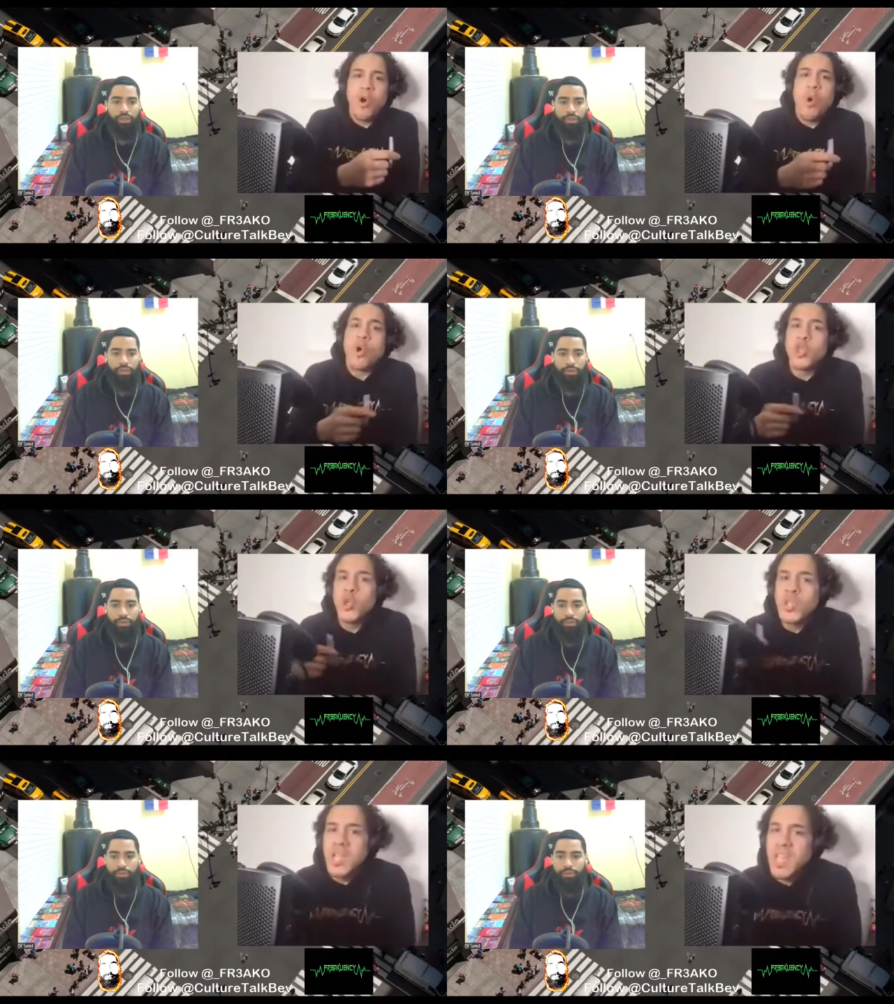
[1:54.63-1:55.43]
Speaker 1: Or do
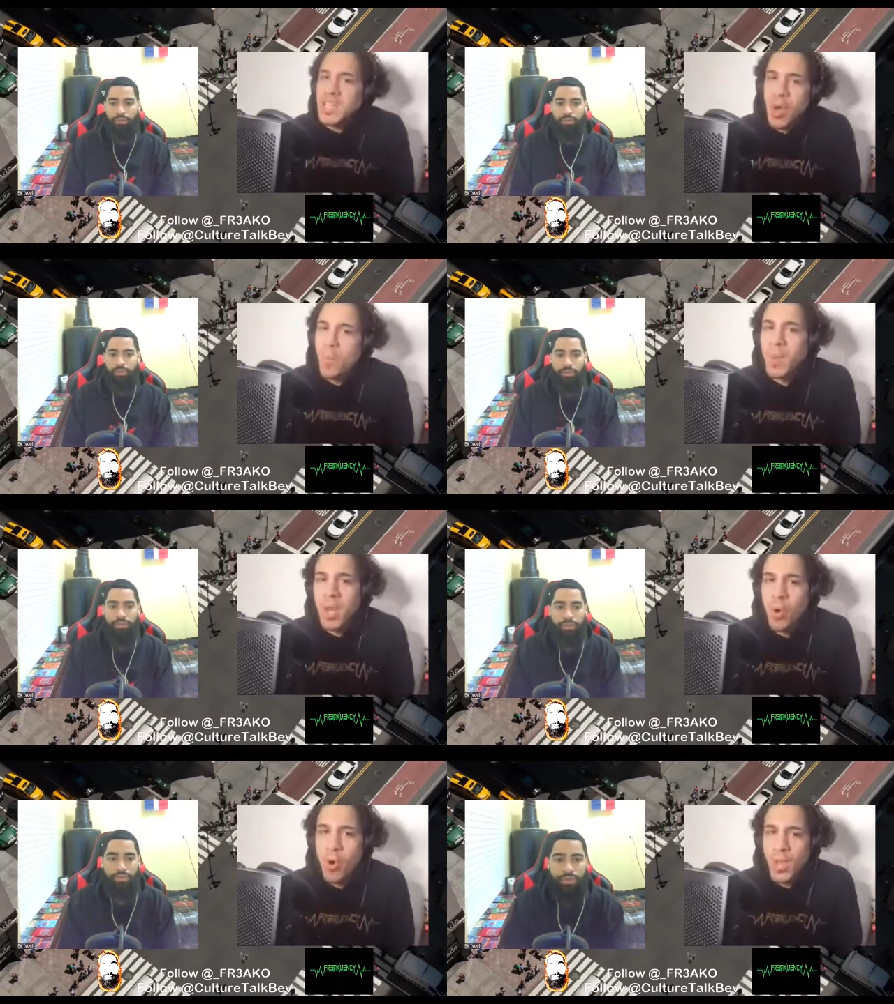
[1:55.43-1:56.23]
you think they don't play
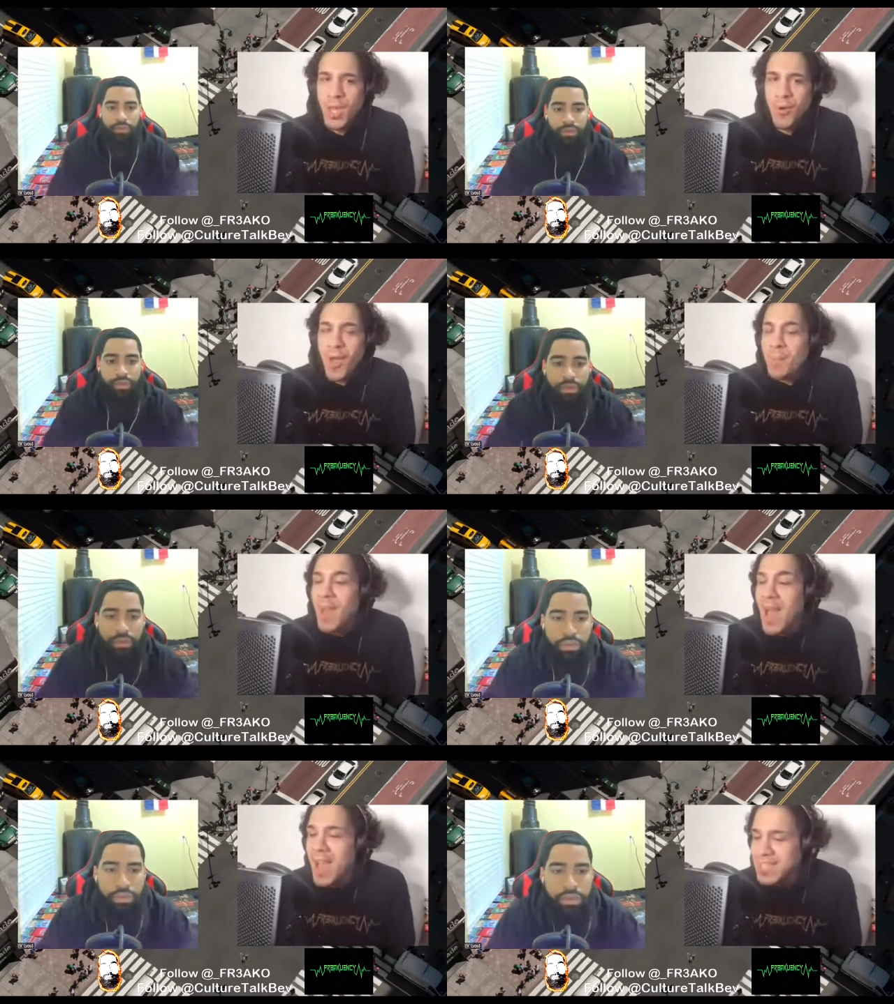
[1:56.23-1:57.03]
the audio and be
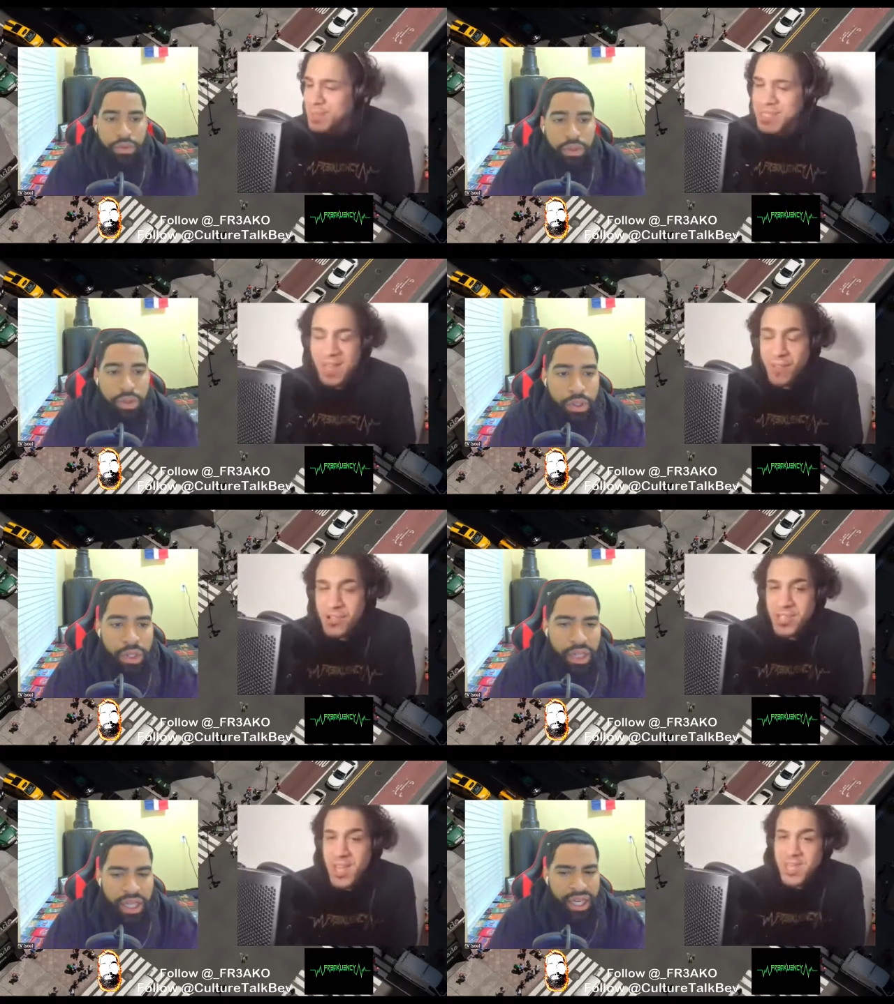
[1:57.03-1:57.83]
like, all right, spit y'all
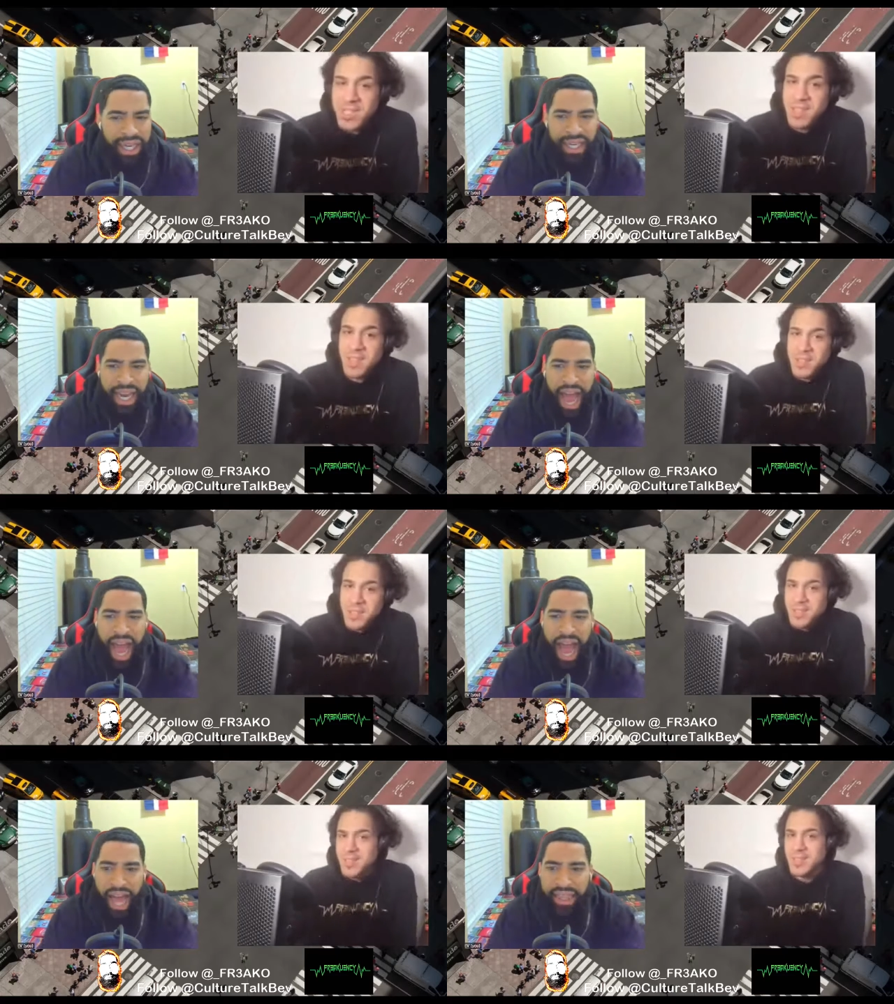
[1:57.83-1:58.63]
verses at each other? Nah,
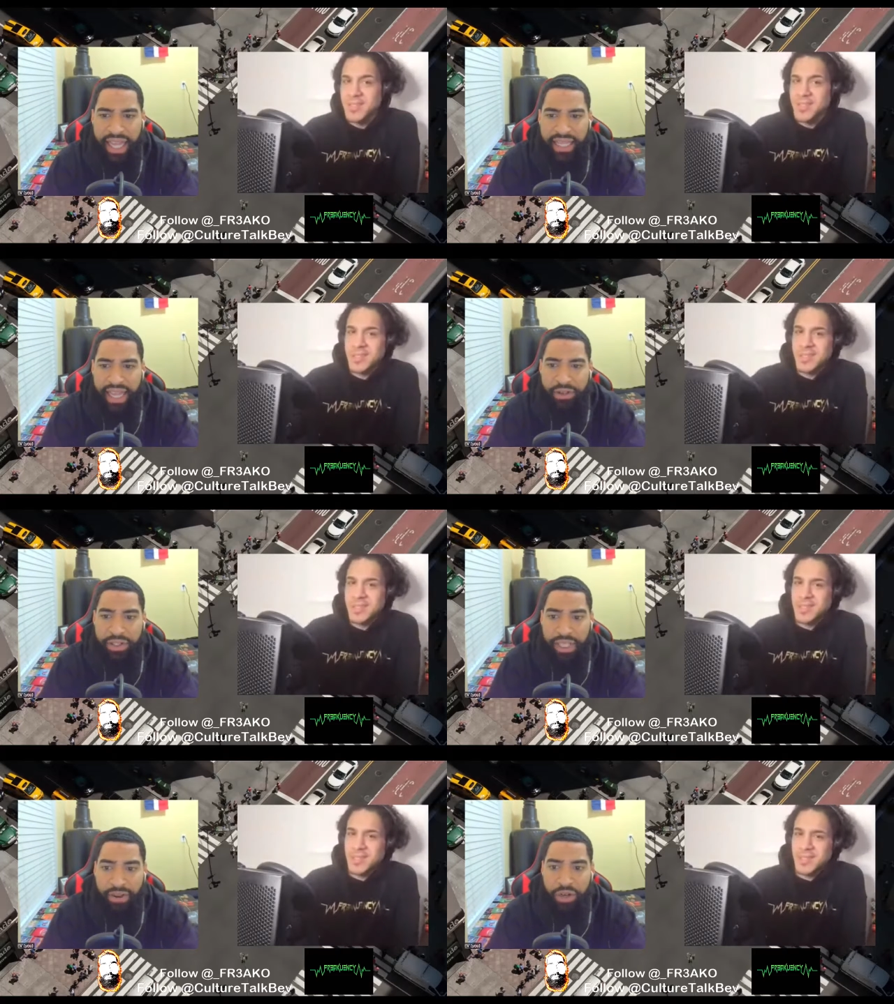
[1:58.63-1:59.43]
I think they
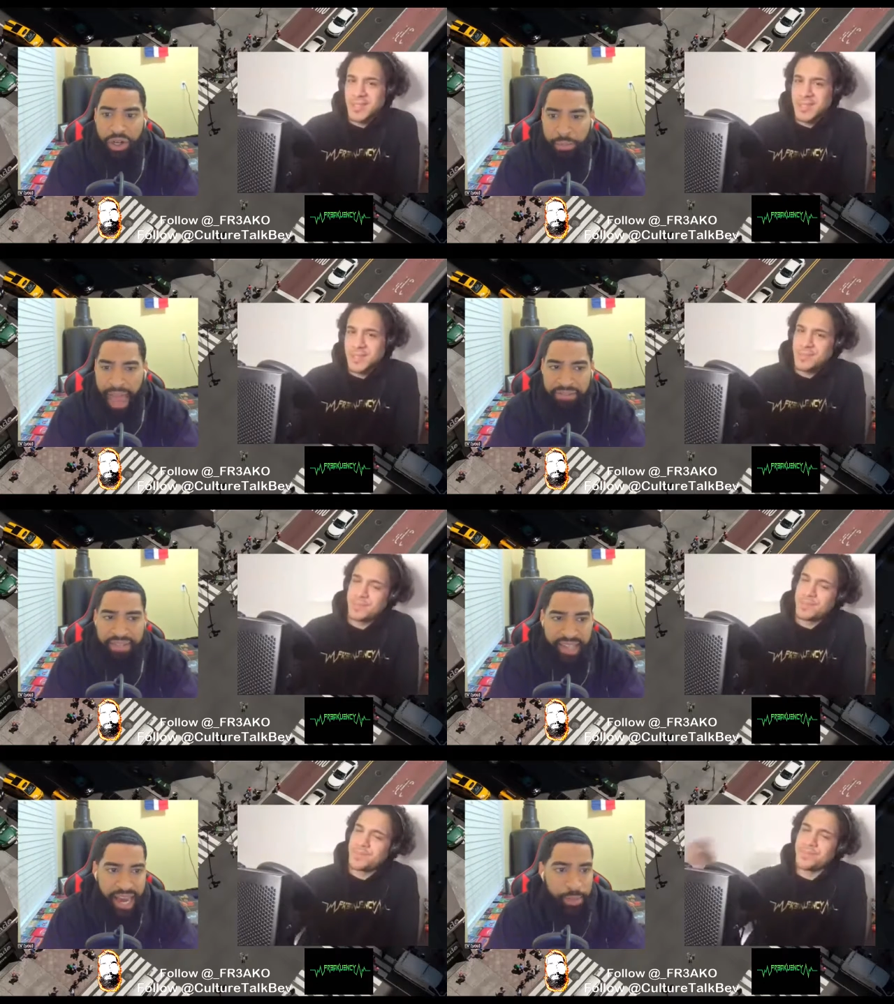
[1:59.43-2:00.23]
they were.
Speaker 2: Math
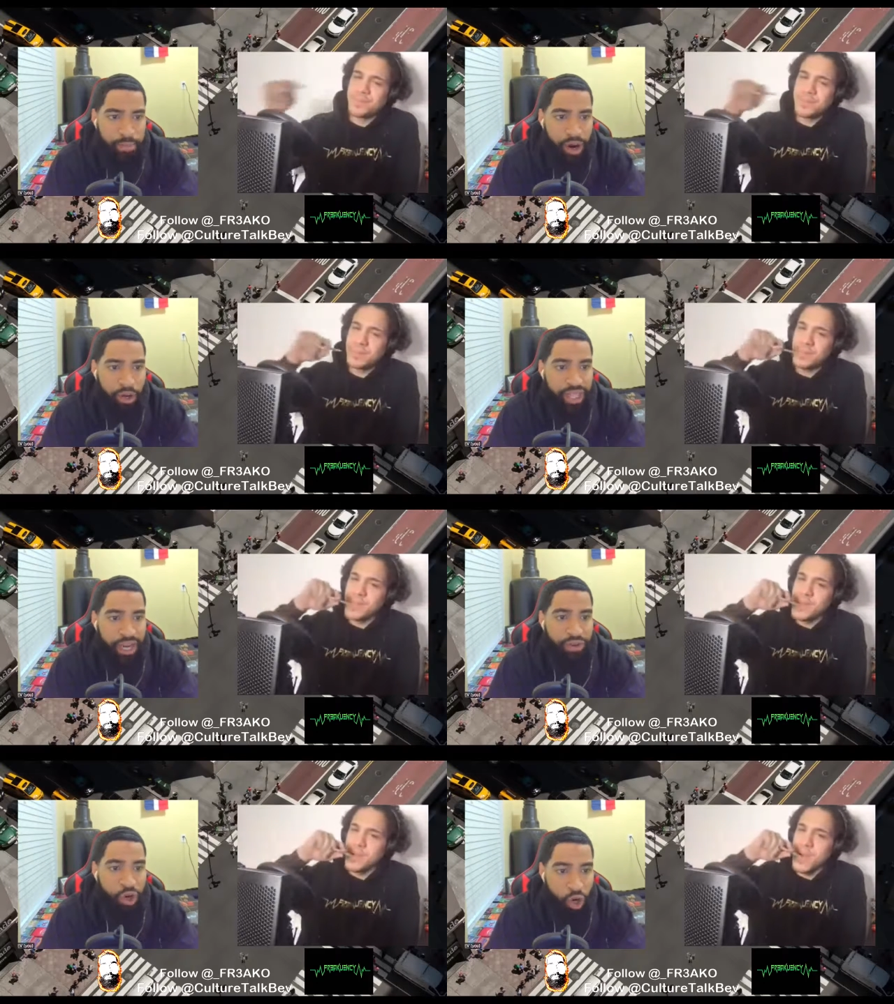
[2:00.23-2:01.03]
said it, bro. They
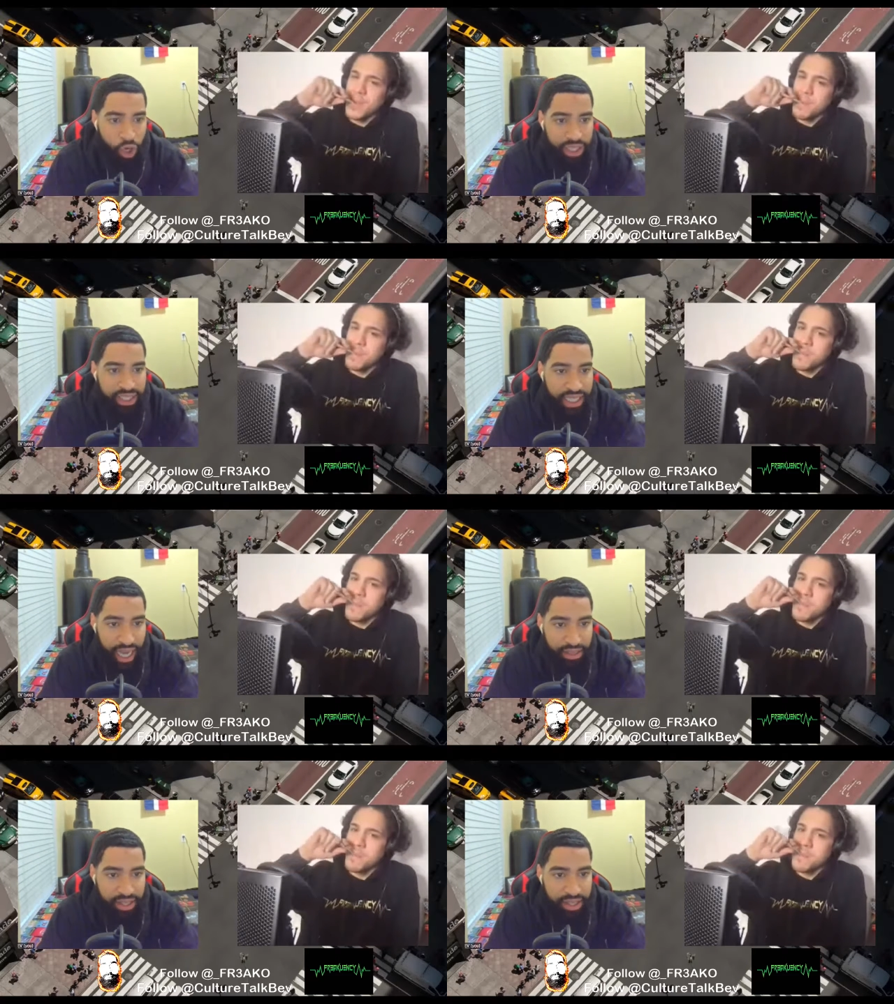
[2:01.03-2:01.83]
recorded
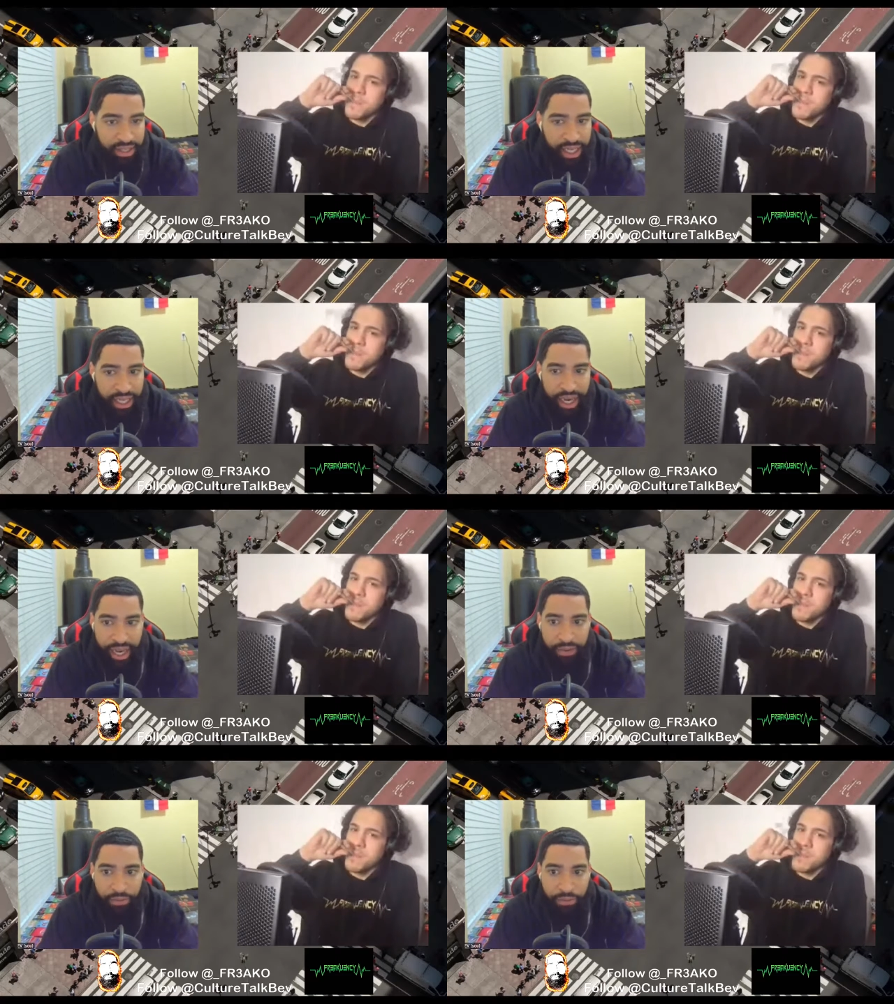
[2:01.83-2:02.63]
together, then they